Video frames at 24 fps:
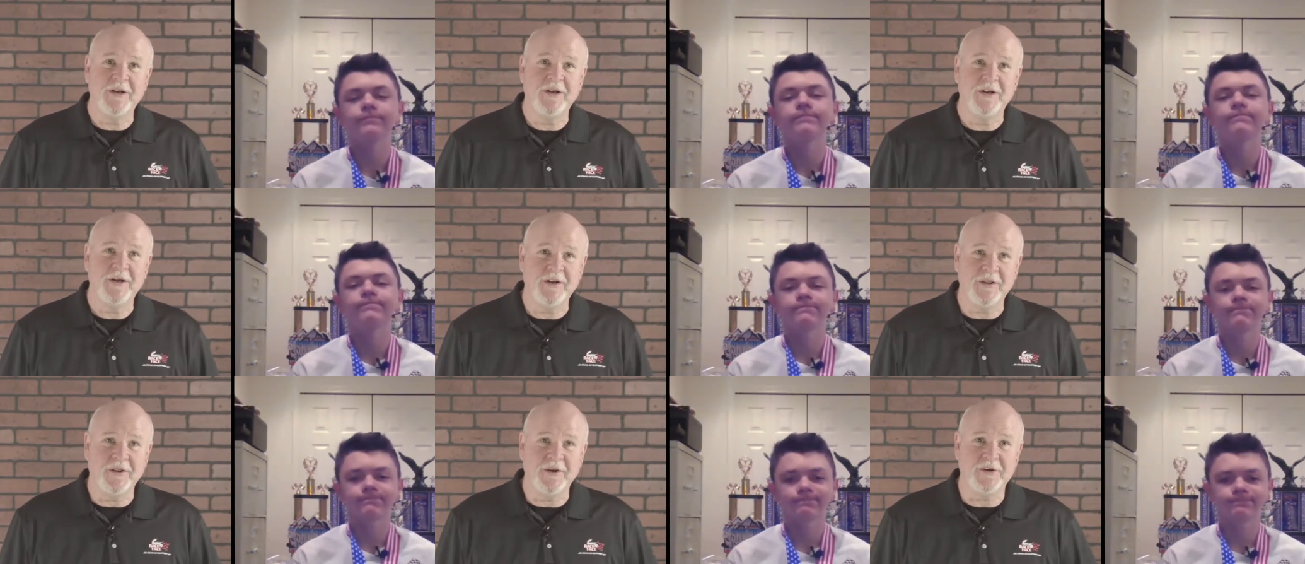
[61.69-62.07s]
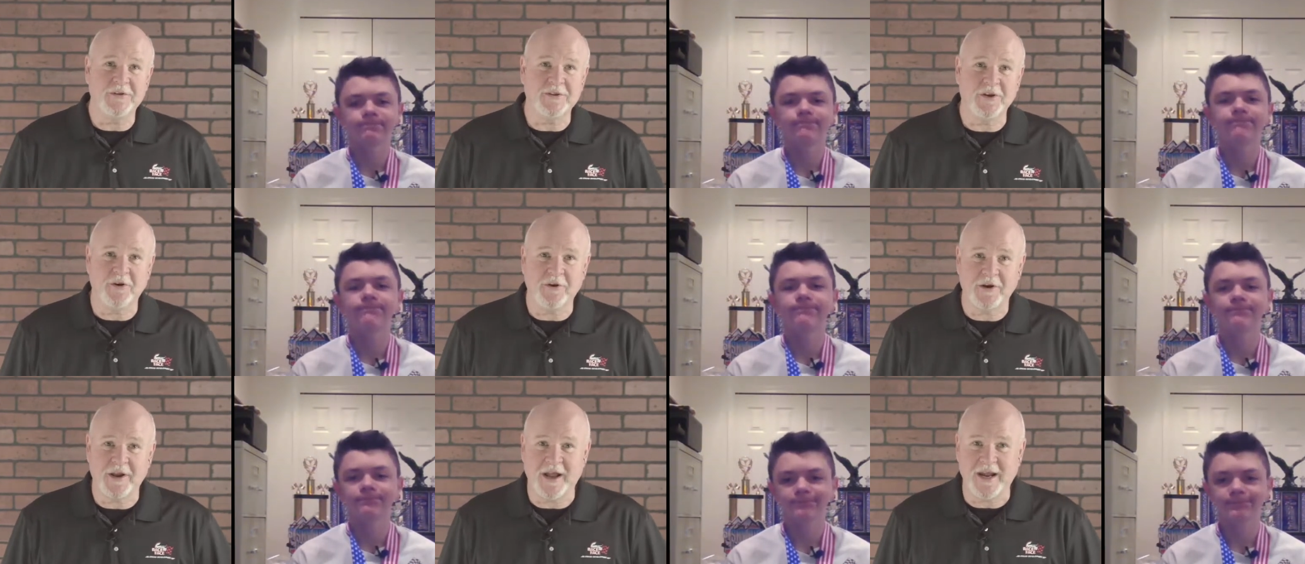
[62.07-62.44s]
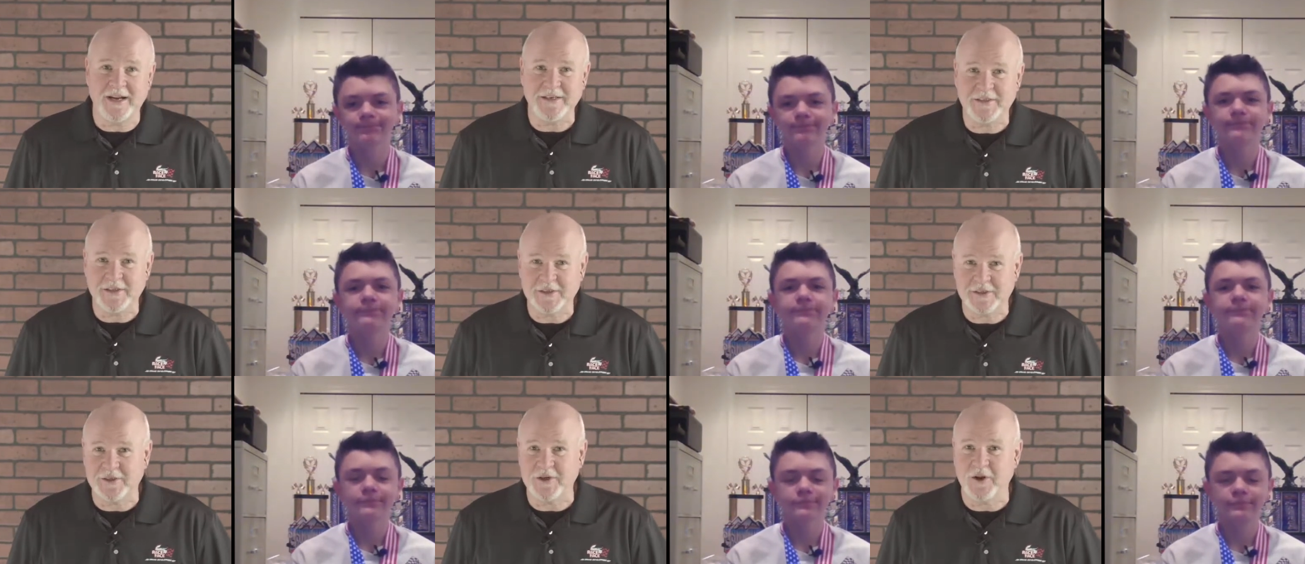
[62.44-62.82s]
Speaker 1: there's all
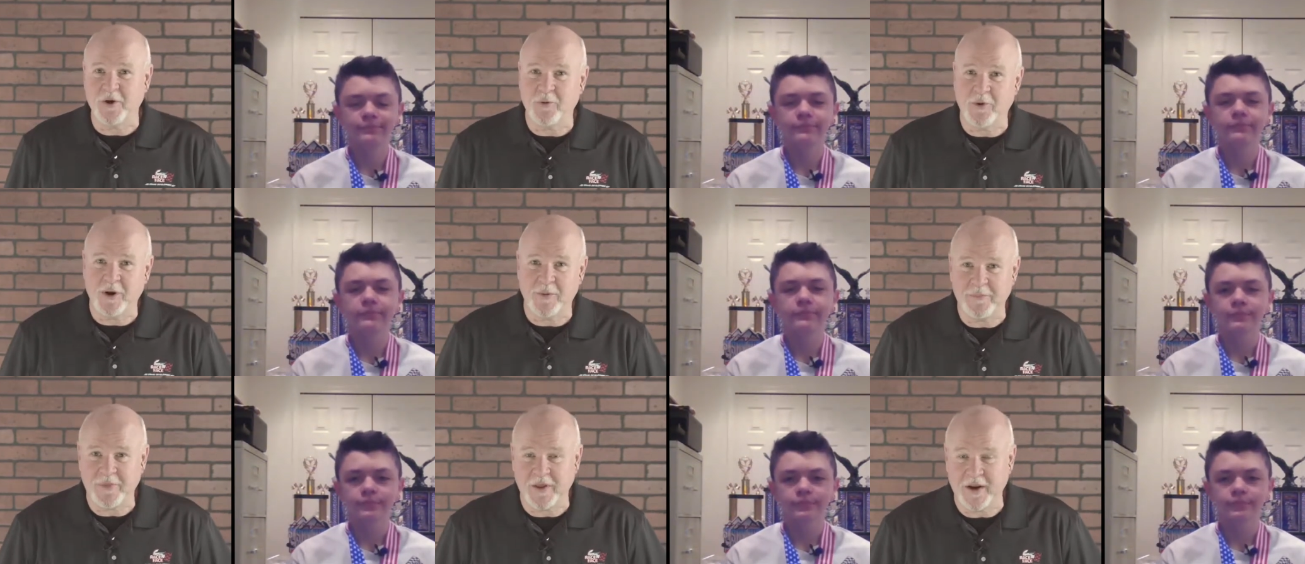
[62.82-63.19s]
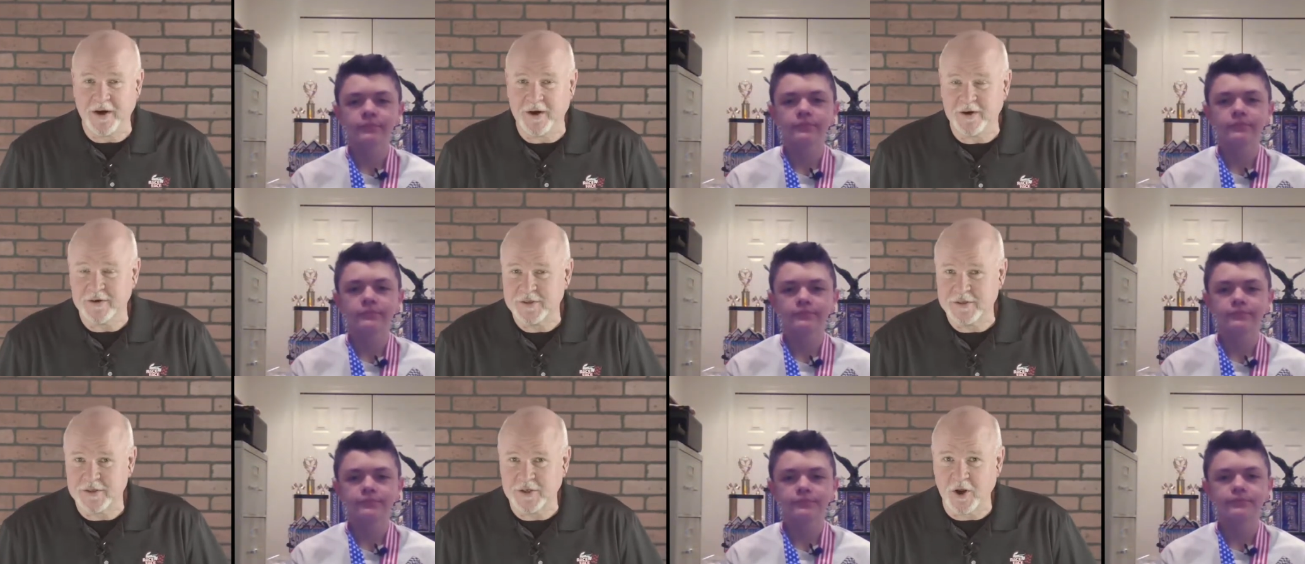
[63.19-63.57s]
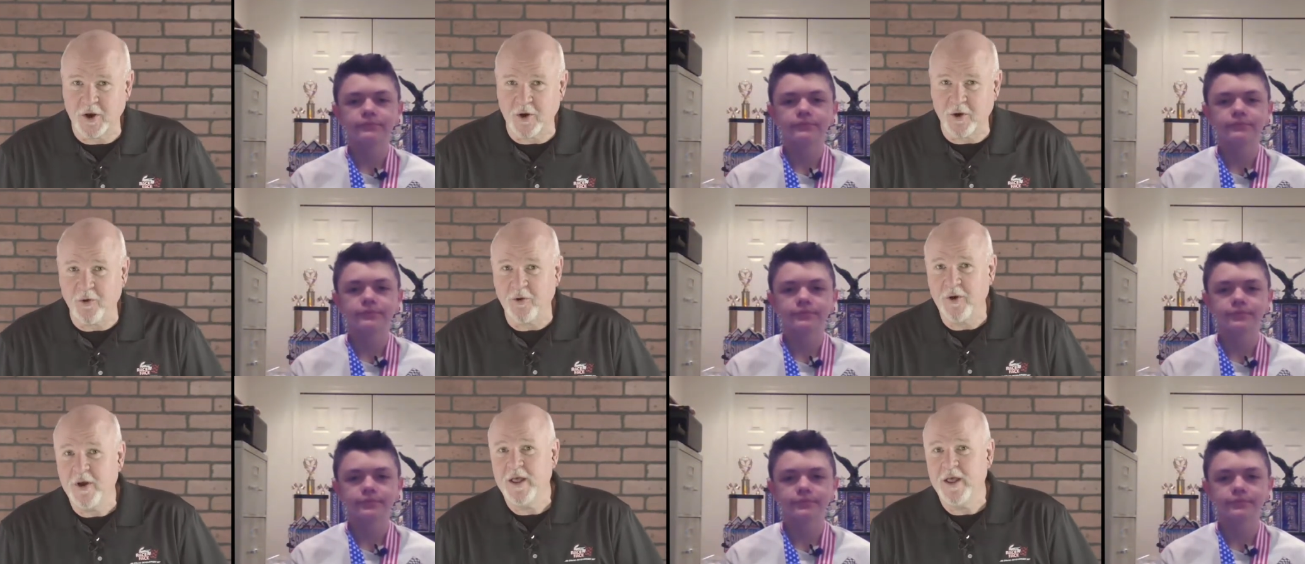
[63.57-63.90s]
kinds of snow up there. So